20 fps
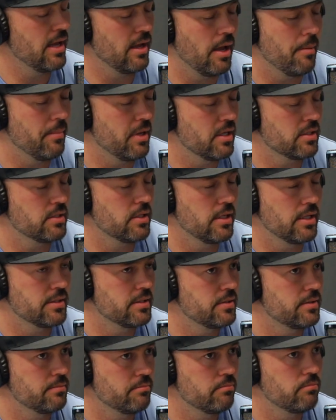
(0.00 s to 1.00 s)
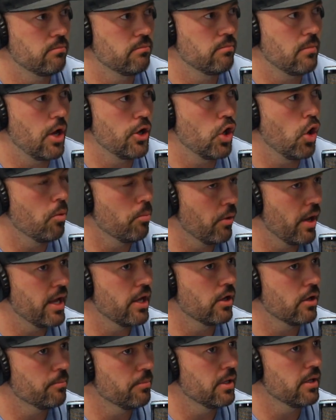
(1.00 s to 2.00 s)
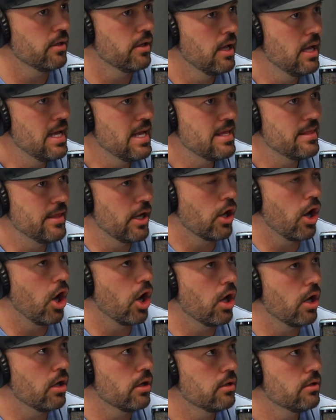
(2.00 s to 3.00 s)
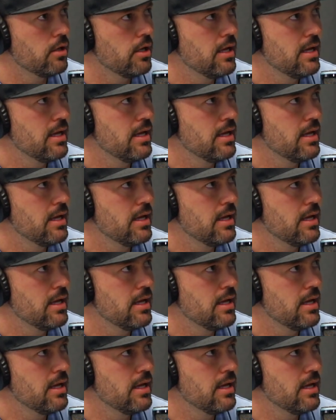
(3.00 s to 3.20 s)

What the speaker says: I mean, it's a no-brainer, but there are